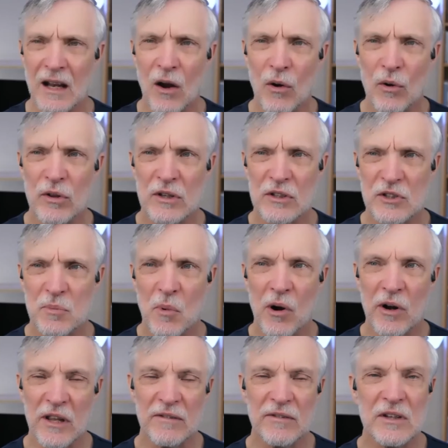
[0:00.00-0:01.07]
how are these smart
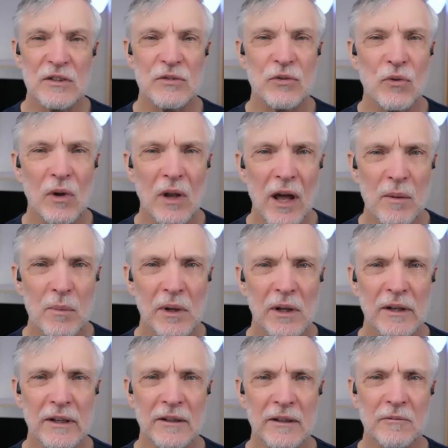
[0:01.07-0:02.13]
EVs for
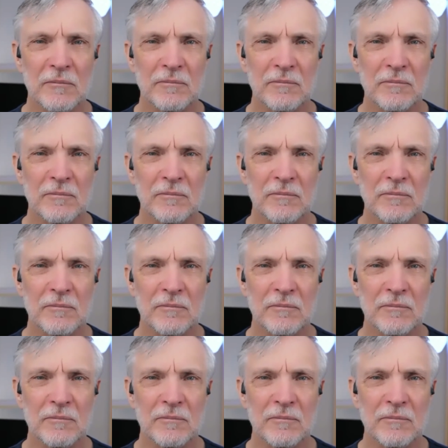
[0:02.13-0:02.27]
reliability?